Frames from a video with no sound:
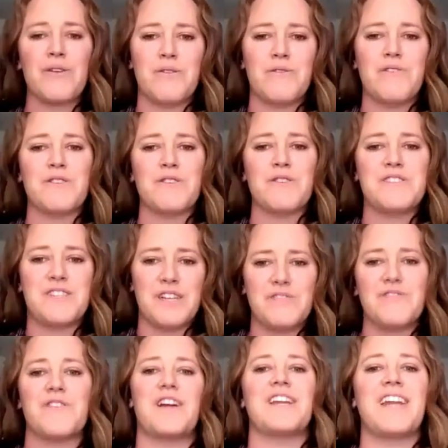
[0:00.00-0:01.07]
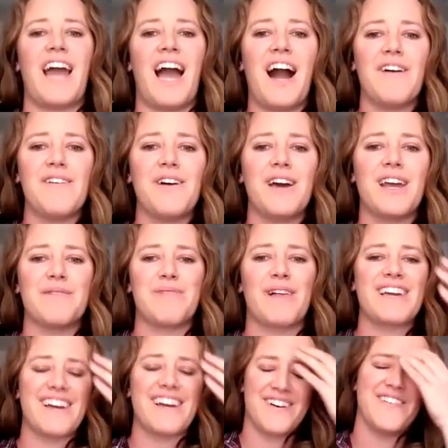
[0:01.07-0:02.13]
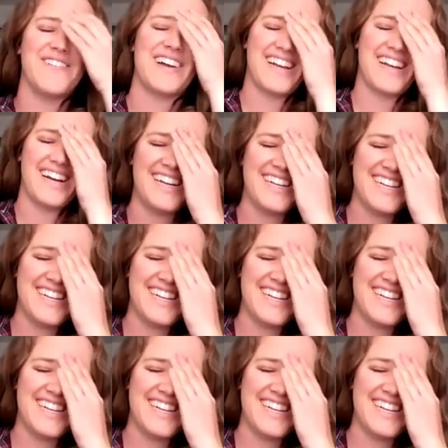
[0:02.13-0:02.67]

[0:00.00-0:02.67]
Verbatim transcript: you feels different now. And I'm like, oh my God.